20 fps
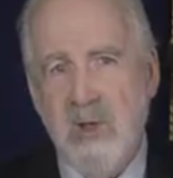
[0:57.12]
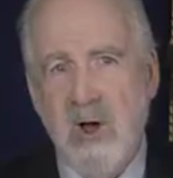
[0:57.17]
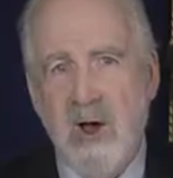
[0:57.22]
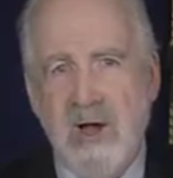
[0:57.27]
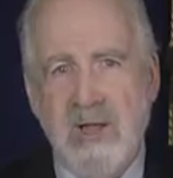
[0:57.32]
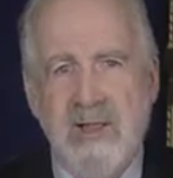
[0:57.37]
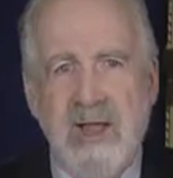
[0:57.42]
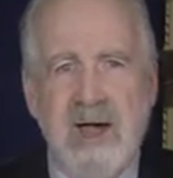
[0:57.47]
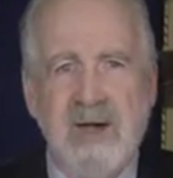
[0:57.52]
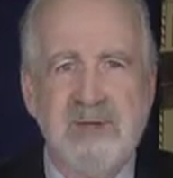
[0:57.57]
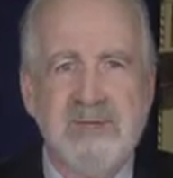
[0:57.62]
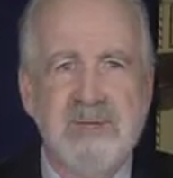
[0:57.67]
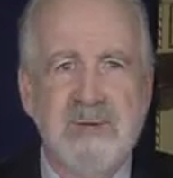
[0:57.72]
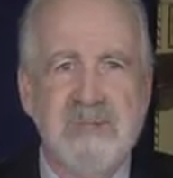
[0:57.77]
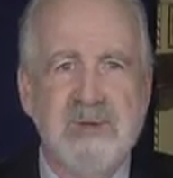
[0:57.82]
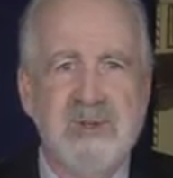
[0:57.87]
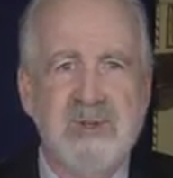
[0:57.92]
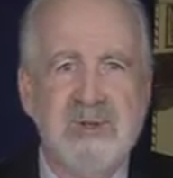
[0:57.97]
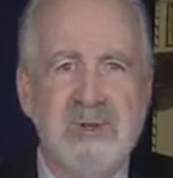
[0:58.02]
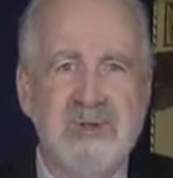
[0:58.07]
law allows them
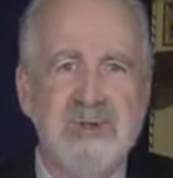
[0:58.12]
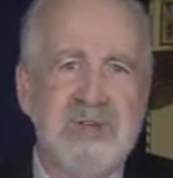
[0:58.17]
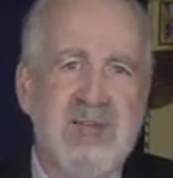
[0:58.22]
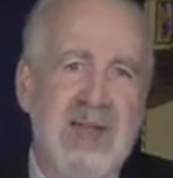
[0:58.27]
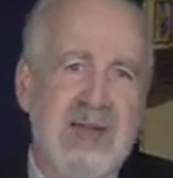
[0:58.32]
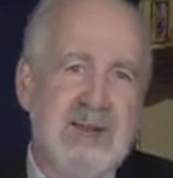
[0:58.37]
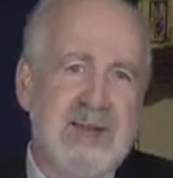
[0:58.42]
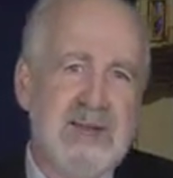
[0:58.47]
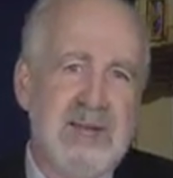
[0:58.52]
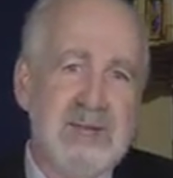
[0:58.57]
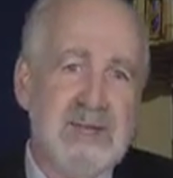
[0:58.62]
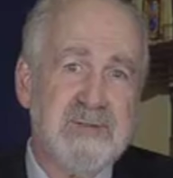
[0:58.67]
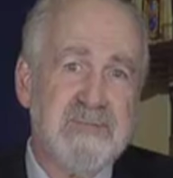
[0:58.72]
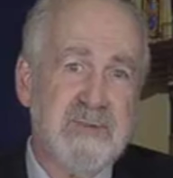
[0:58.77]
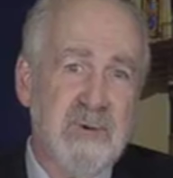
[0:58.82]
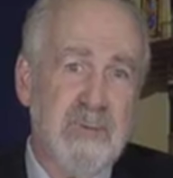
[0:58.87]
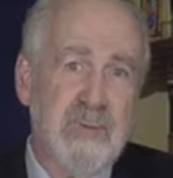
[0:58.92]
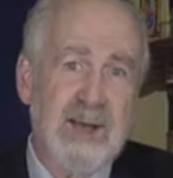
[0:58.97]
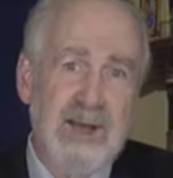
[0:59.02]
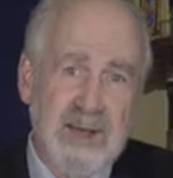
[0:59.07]
to choose candidates
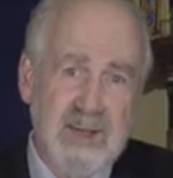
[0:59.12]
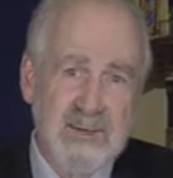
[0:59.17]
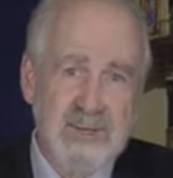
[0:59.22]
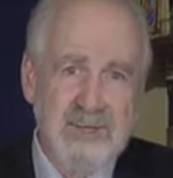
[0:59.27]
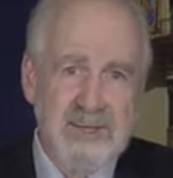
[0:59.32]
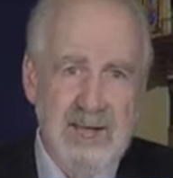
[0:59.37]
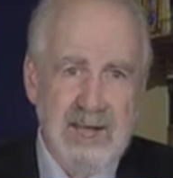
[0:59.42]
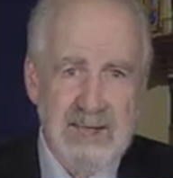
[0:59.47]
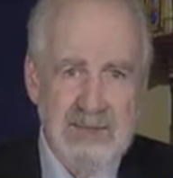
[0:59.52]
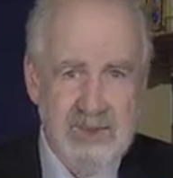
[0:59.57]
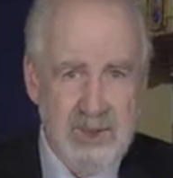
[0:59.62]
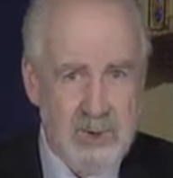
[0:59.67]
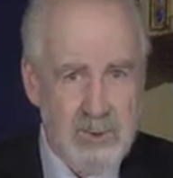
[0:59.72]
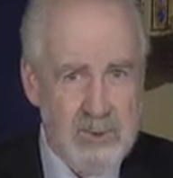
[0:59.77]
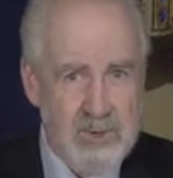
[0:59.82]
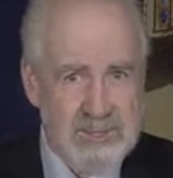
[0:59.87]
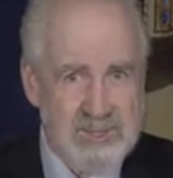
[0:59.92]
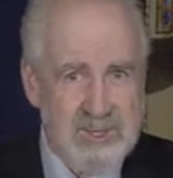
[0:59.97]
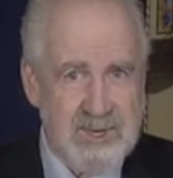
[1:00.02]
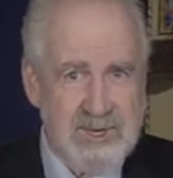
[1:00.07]
from outside their
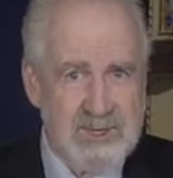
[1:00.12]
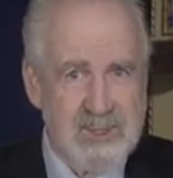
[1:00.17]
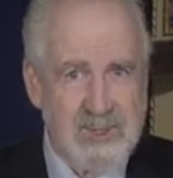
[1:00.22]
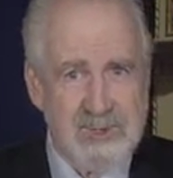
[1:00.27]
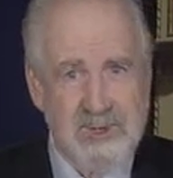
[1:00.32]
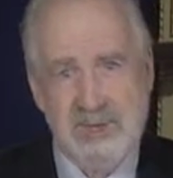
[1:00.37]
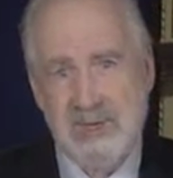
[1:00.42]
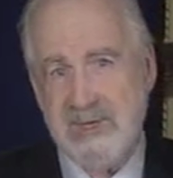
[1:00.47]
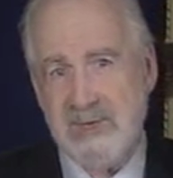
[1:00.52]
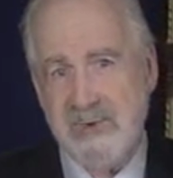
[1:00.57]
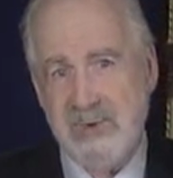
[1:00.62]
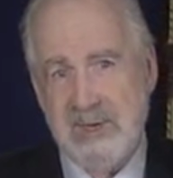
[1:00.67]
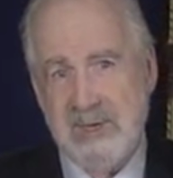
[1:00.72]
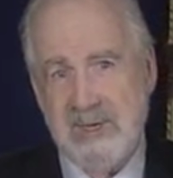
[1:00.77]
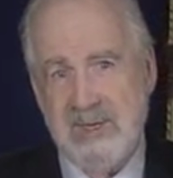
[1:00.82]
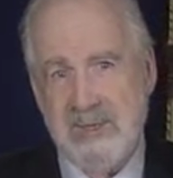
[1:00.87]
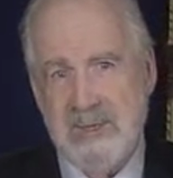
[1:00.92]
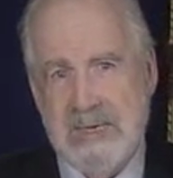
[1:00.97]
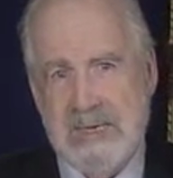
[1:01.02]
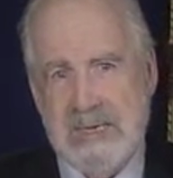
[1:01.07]
residential
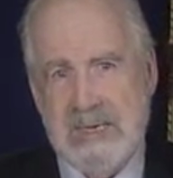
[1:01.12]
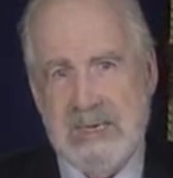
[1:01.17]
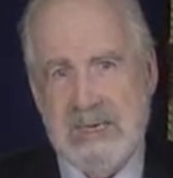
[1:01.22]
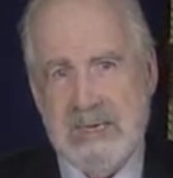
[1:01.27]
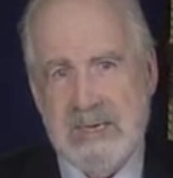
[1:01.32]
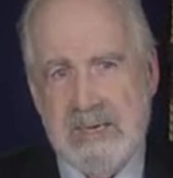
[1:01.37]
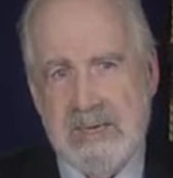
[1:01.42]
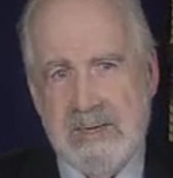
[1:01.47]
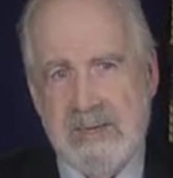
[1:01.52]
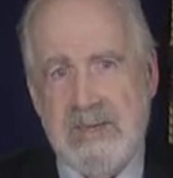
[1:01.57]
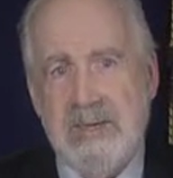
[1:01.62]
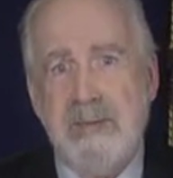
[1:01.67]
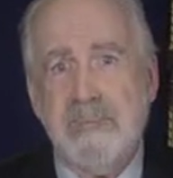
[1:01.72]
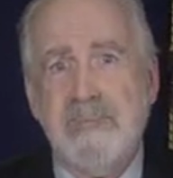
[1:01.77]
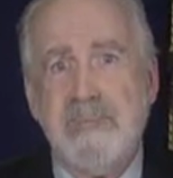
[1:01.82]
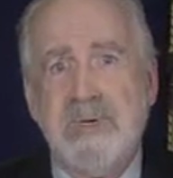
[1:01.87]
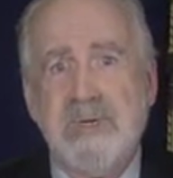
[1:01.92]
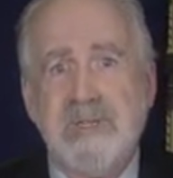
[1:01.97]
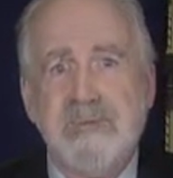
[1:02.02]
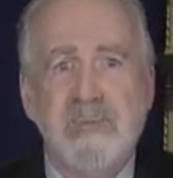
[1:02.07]
districts. The
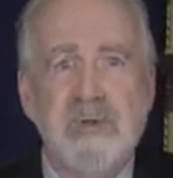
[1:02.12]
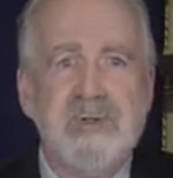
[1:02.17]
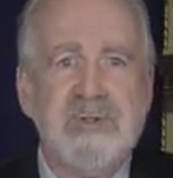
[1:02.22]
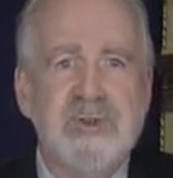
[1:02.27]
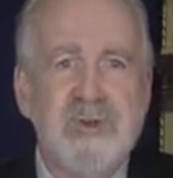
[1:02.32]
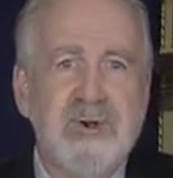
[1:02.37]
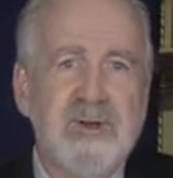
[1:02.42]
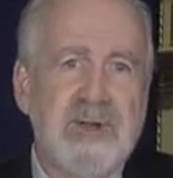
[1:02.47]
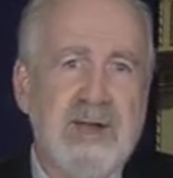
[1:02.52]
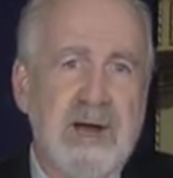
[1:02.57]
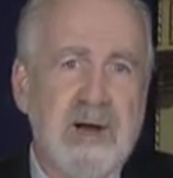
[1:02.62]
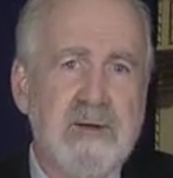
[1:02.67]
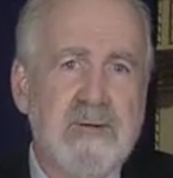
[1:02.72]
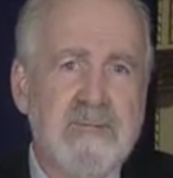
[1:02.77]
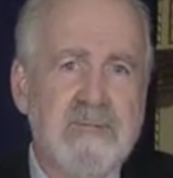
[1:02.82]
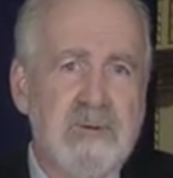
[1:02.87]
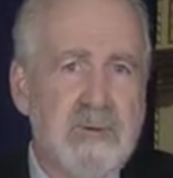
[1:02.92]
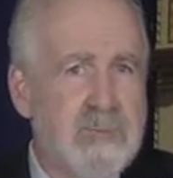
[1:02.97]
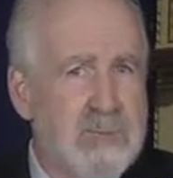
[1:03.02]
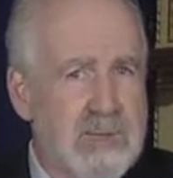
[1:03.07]
abysmal turnout
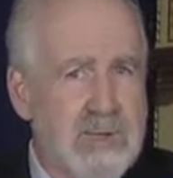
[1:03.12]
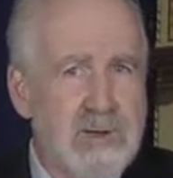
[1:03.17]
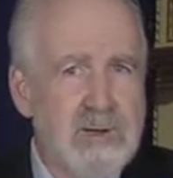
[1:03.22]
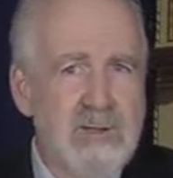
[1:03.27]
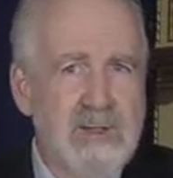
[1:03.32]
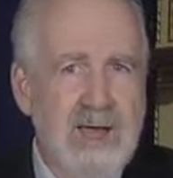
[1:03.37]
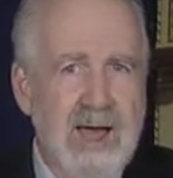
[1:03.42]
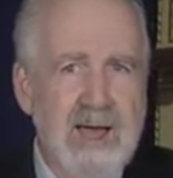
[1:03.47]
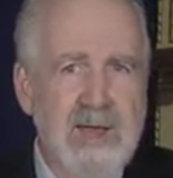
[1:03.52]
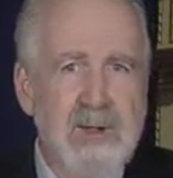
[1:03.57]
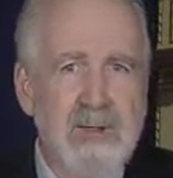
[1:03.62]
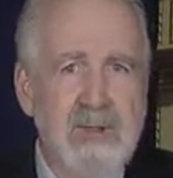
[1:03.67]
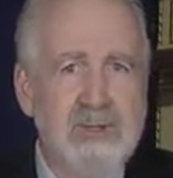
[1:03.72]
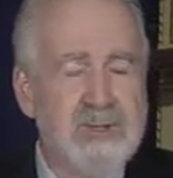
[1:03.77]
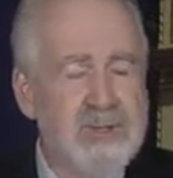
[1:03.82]
from Little Lytle